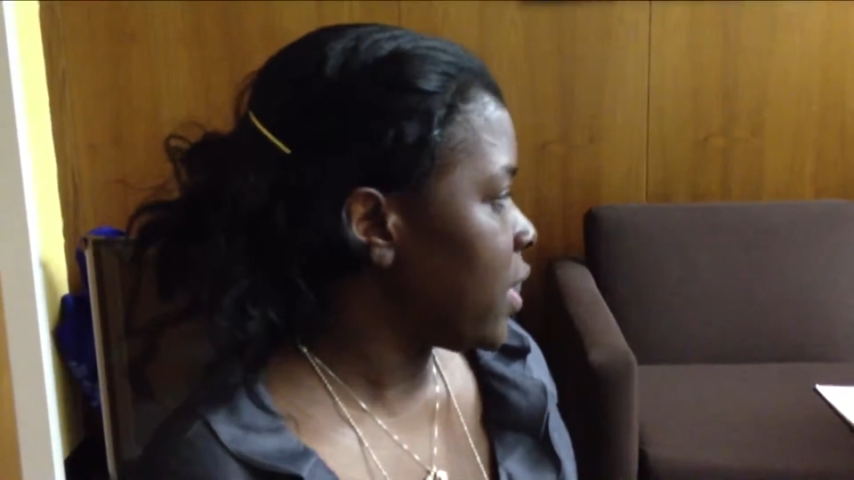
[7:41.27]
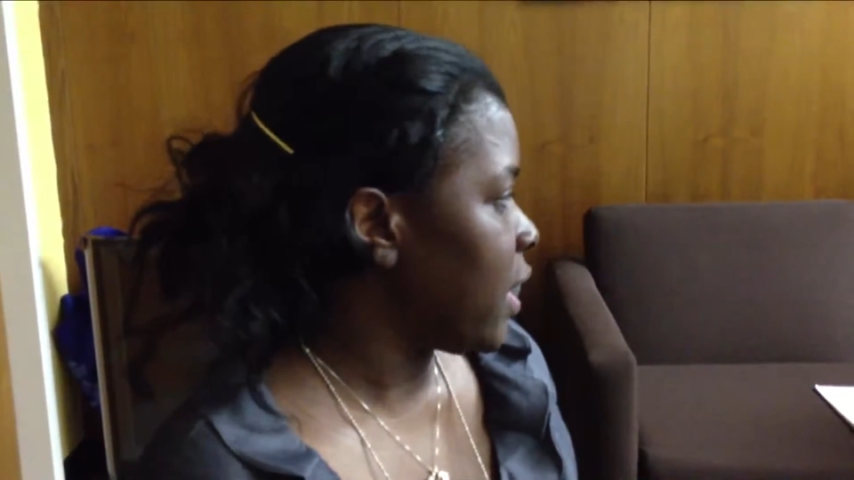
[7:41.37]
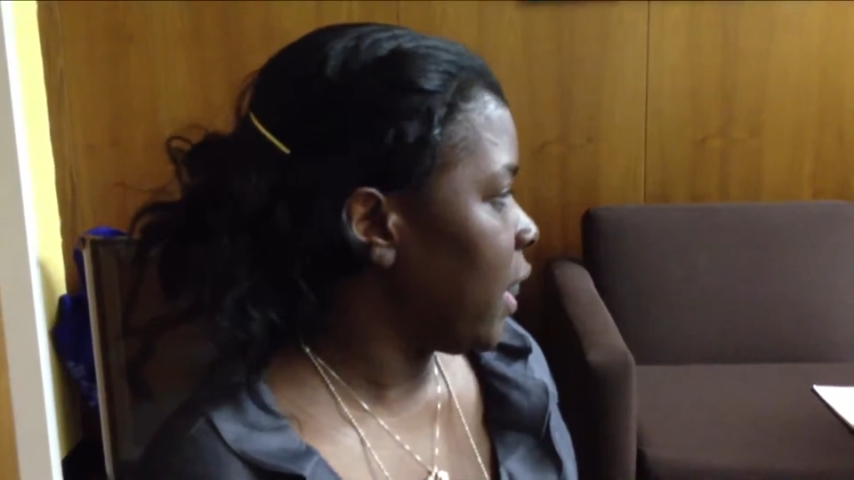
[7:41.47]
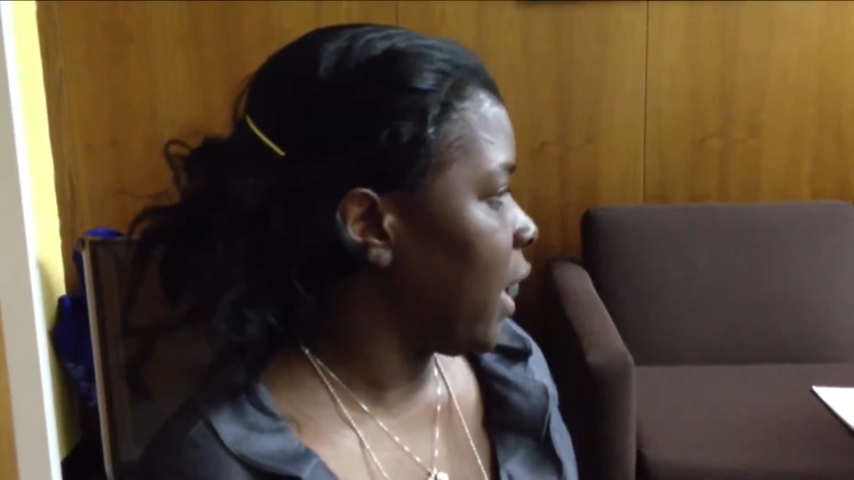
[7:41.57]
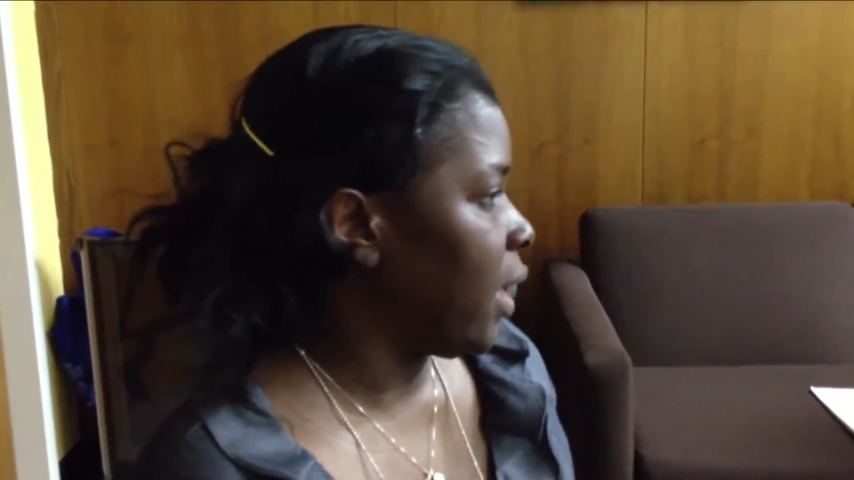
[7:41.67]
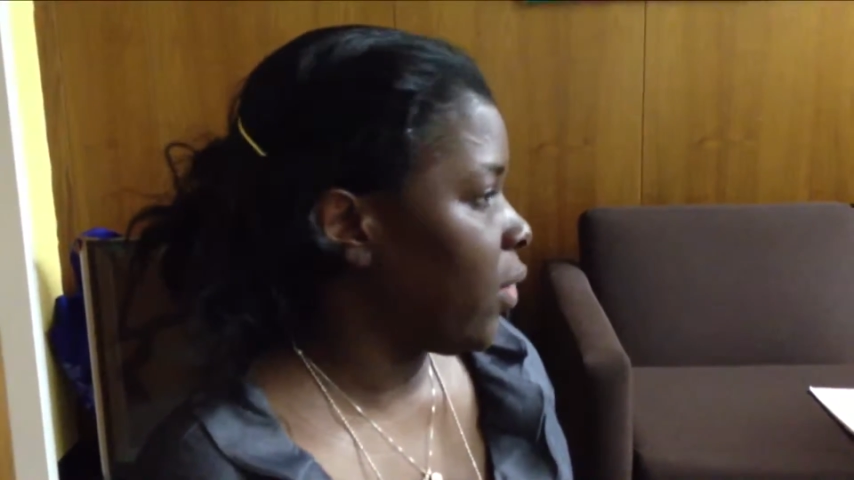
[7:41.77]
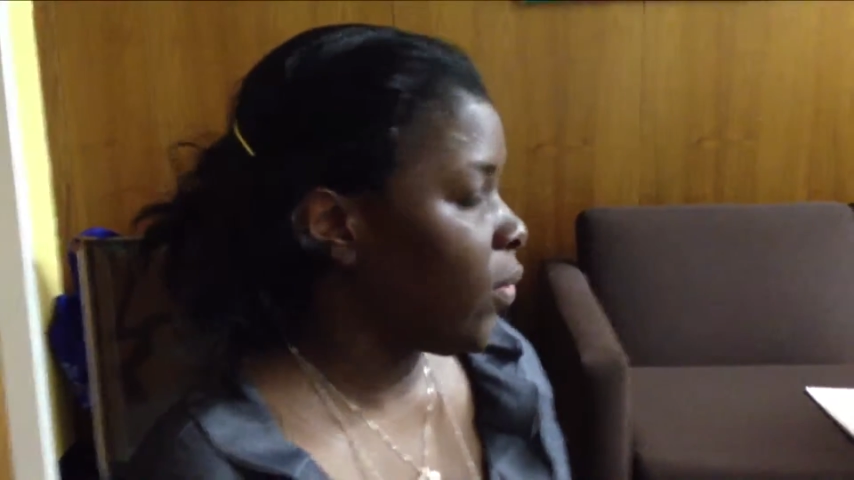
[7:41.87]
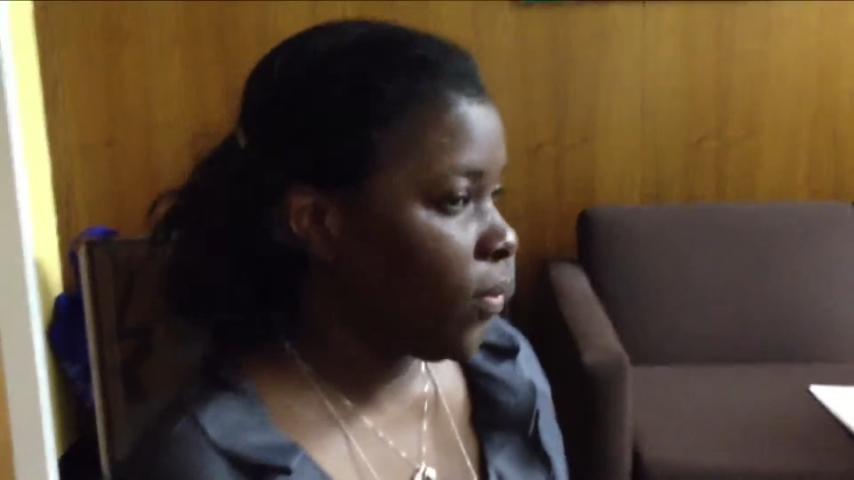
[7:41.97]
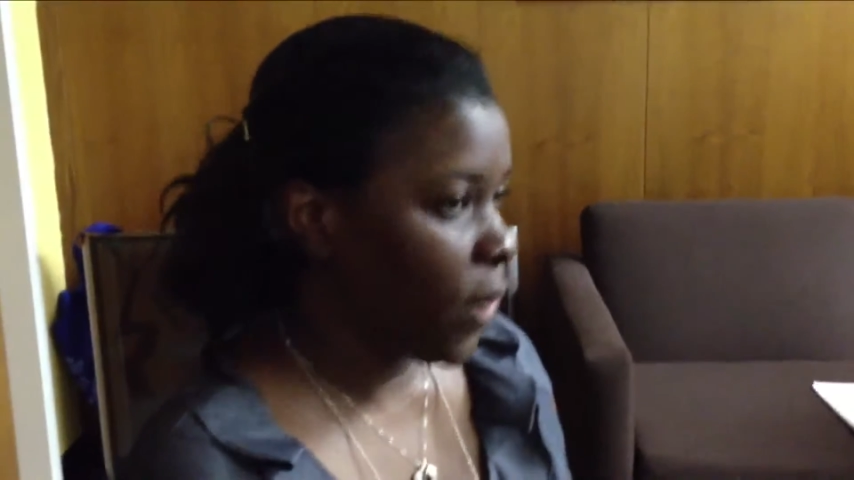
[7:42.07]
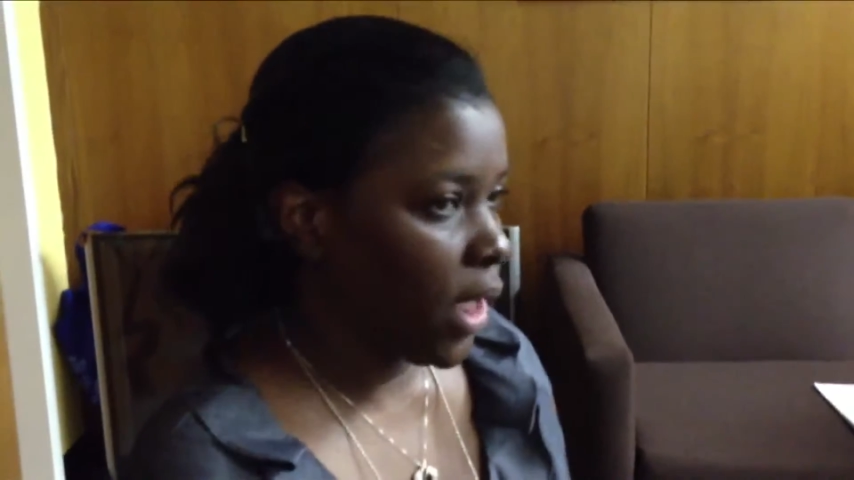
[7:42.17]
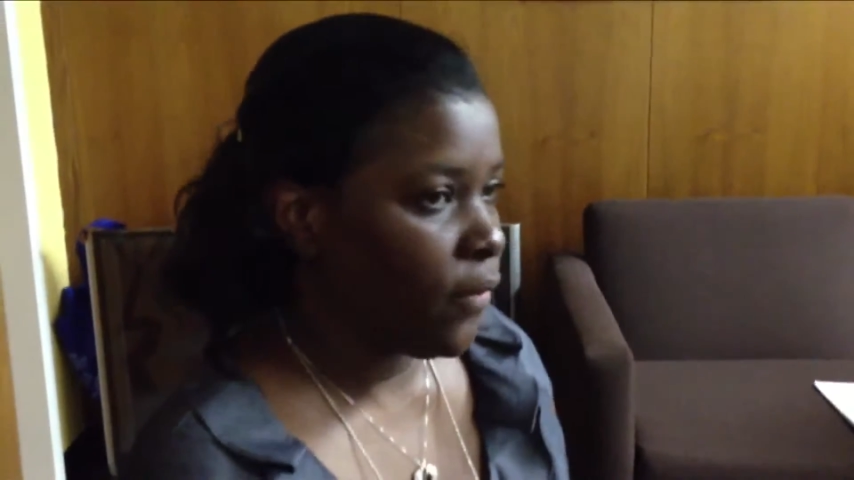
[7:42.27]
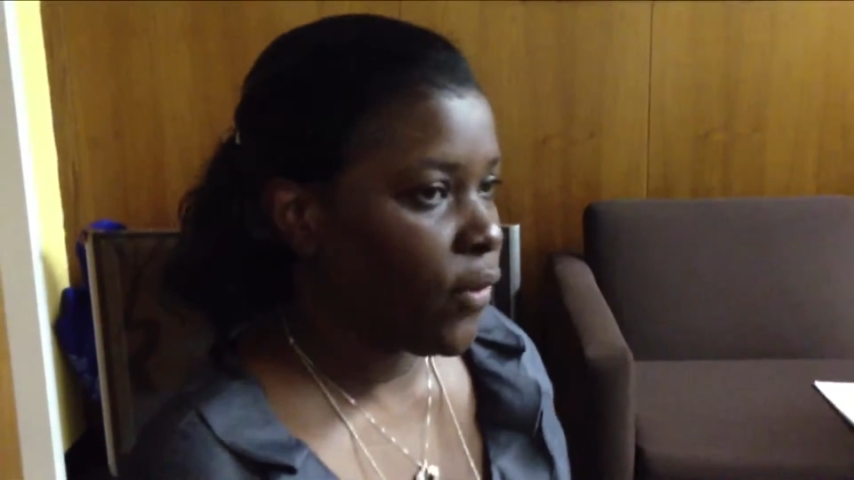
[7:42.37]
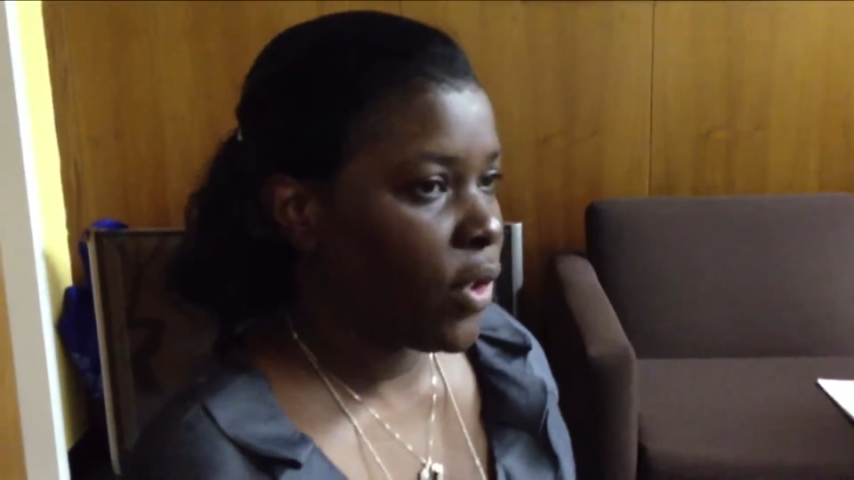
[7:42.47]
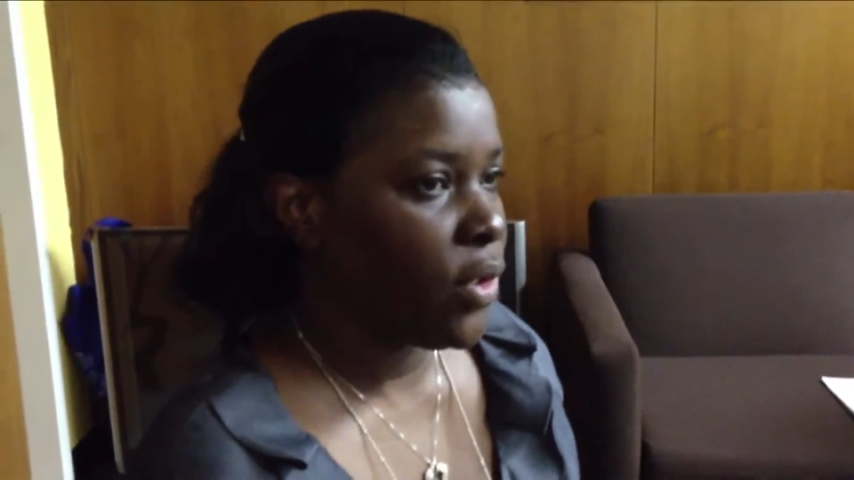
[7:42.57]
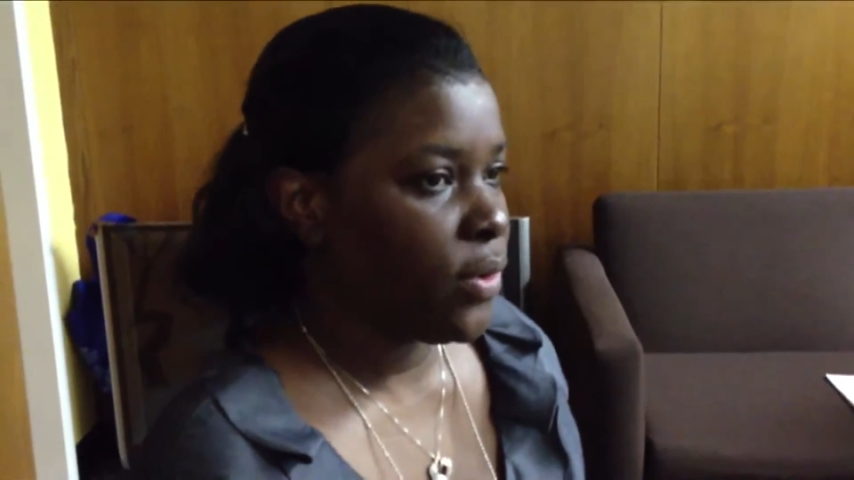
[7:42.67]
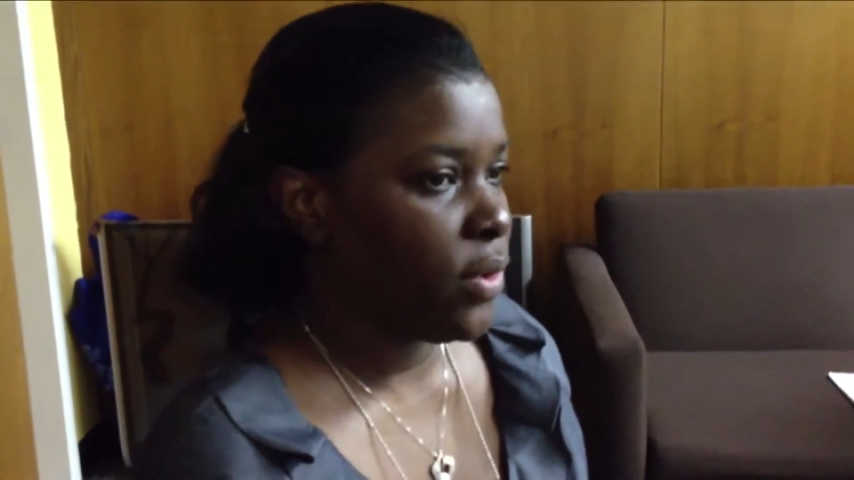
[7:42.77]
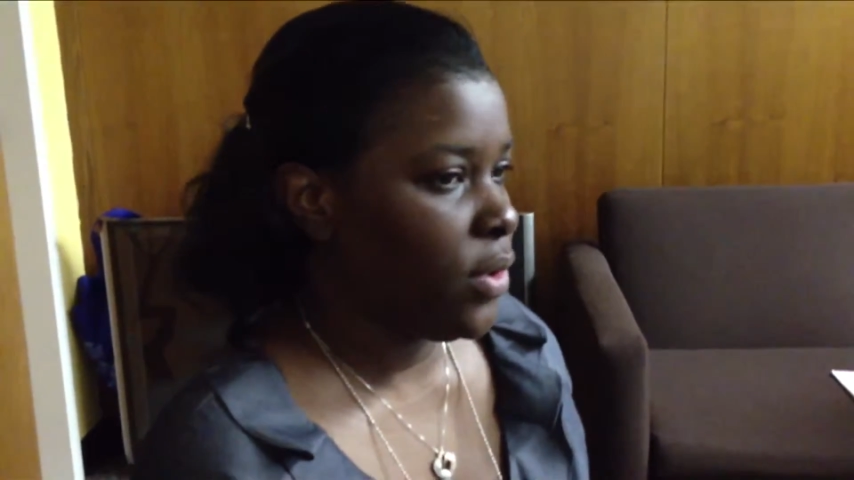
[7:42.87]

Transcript: say that whatever you